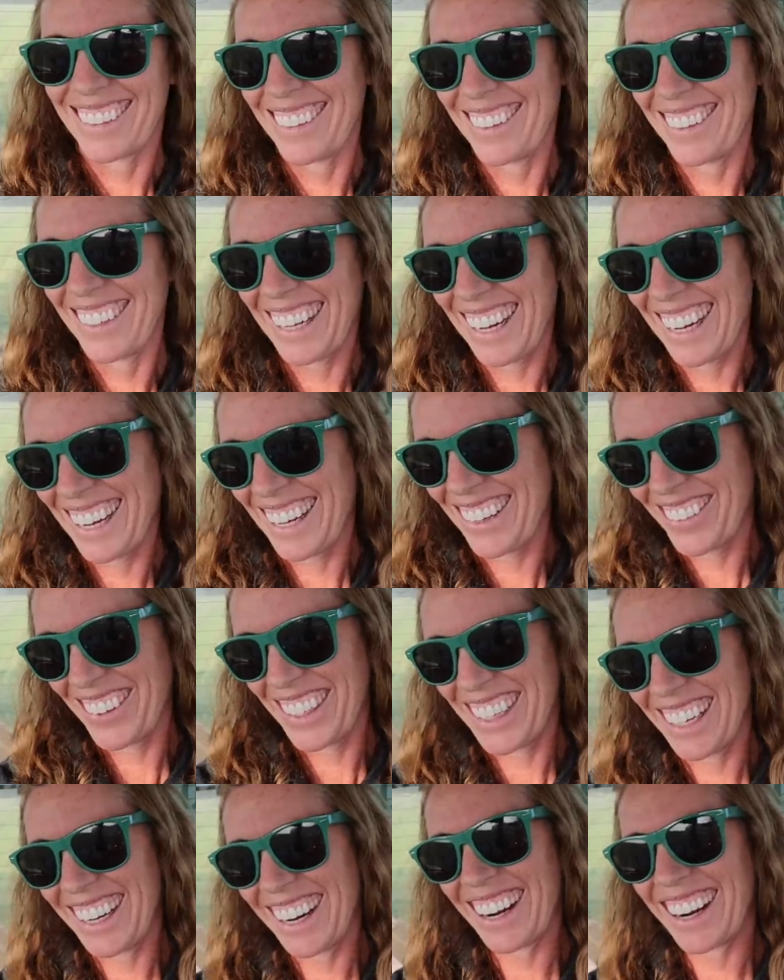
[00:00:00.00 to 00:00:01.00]
Okay,
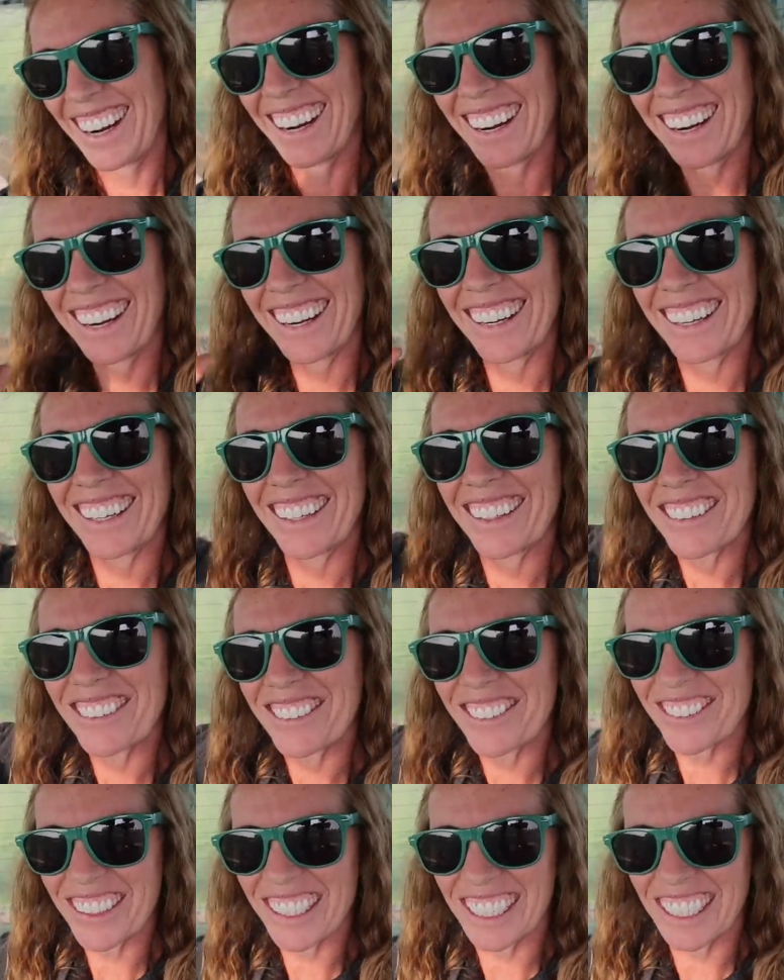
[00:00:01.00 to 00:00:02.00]
we are
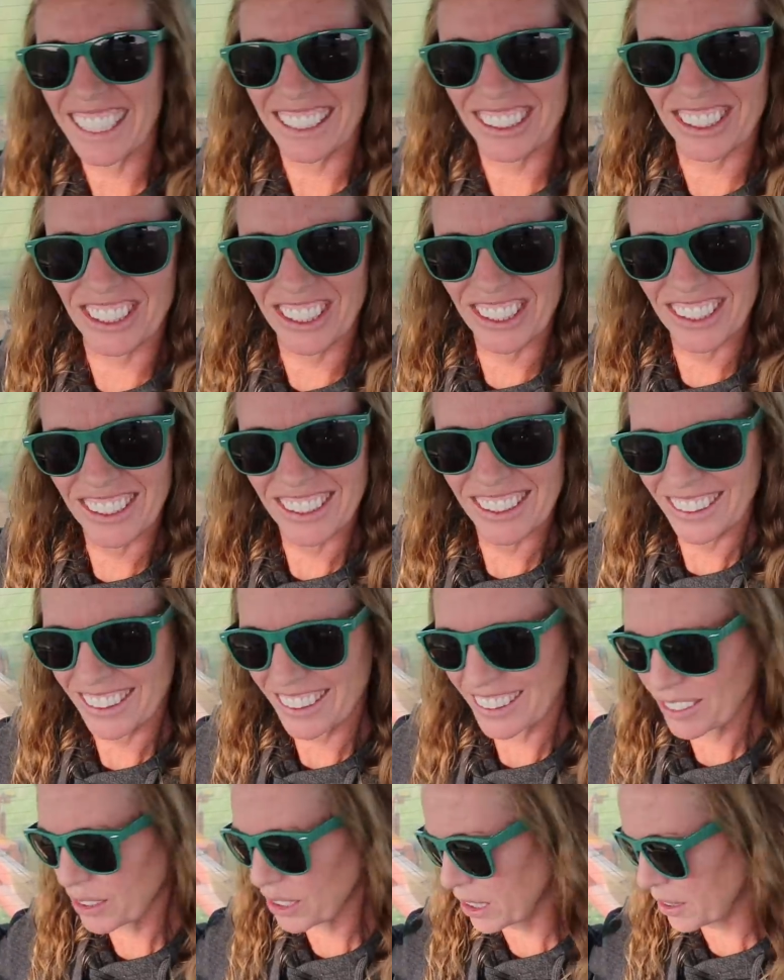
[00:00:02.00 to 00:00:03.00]
finished.
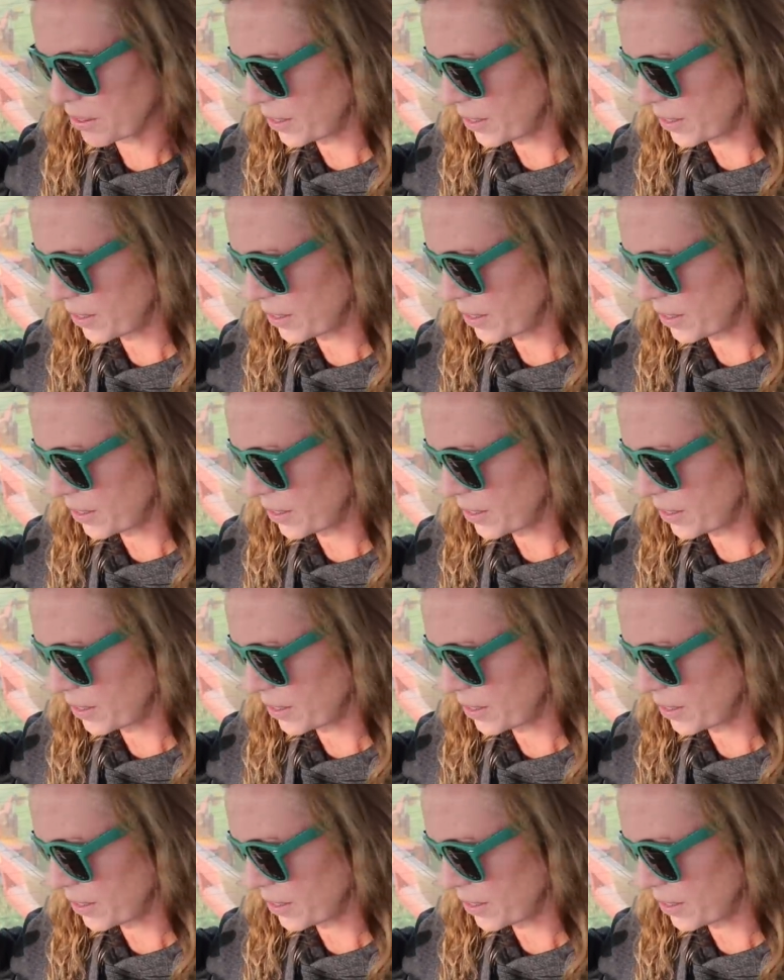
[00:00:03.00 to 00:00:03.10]
We are